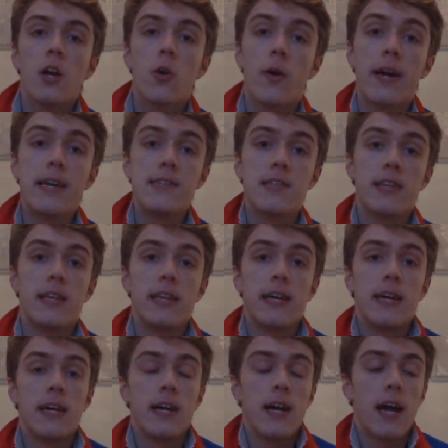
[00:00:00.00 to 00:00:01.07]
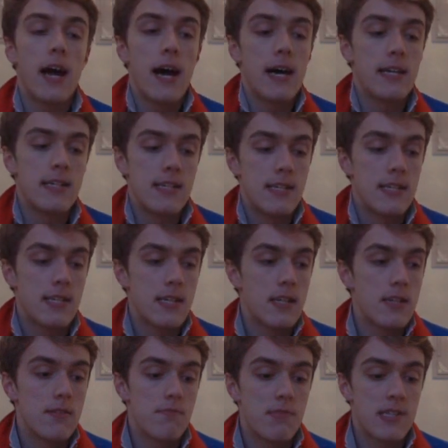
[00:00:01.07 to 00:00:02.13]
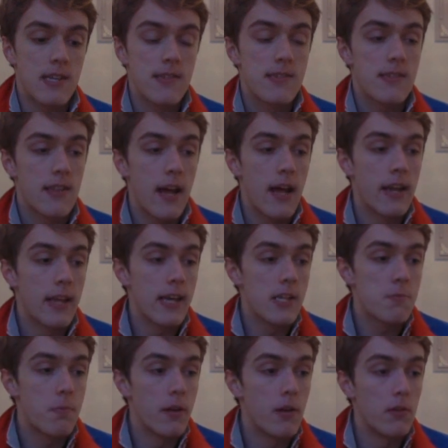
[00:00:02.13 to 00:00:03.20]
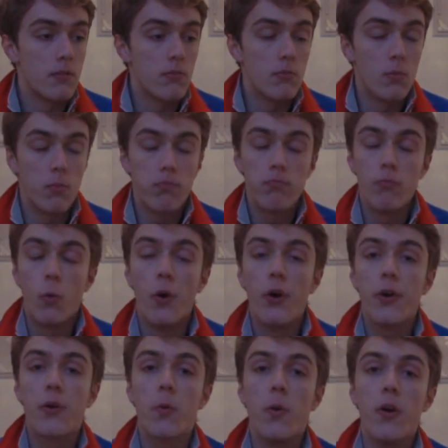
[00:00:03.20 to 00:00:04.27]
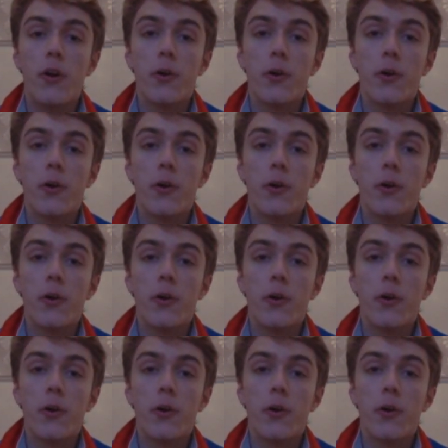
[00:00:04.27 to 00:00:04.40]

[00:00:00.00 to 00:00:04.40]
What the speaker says: quite easily there. And since then, it's been work.